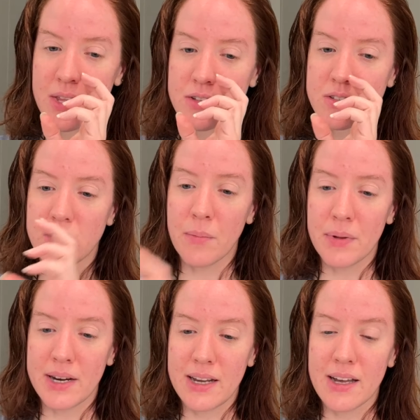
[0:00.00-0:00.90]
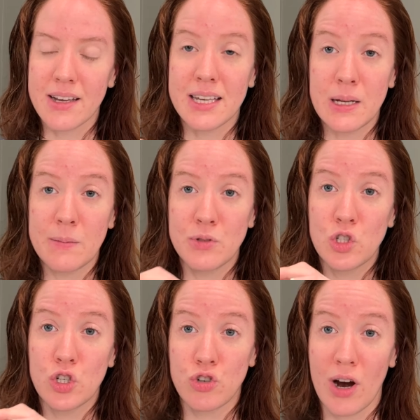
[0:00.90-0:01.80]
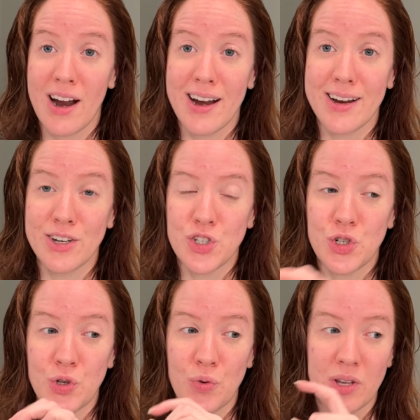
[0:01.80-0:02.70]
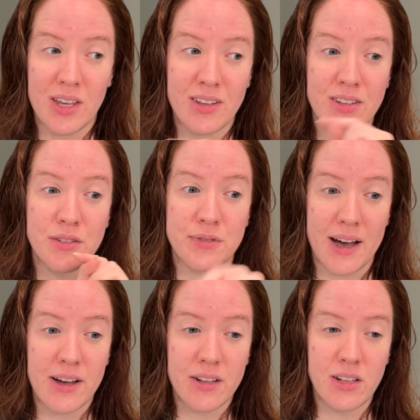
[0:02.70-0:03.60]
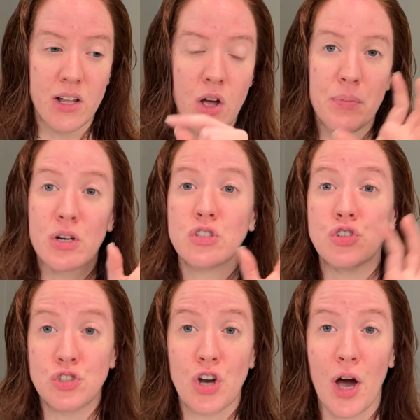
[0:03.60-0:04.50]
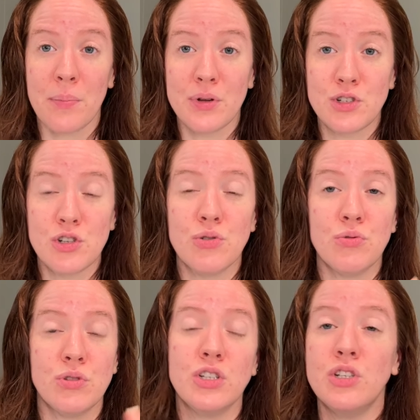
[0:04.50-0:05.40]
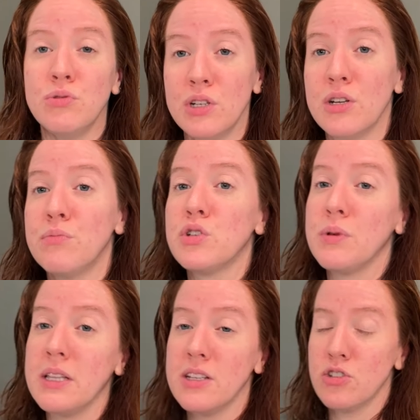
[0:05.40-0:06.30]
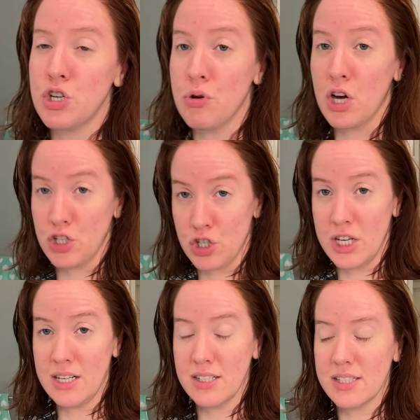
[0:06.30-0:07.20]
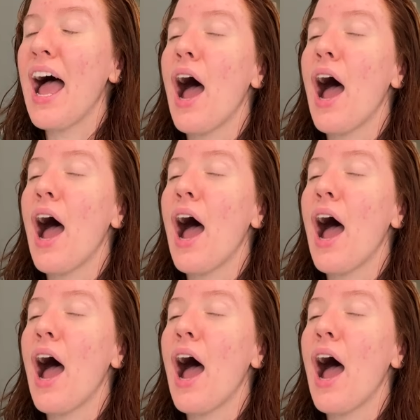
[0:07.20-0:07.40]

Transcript: Somebody keeps trying to kill Val, put a stop to the union between these two countries.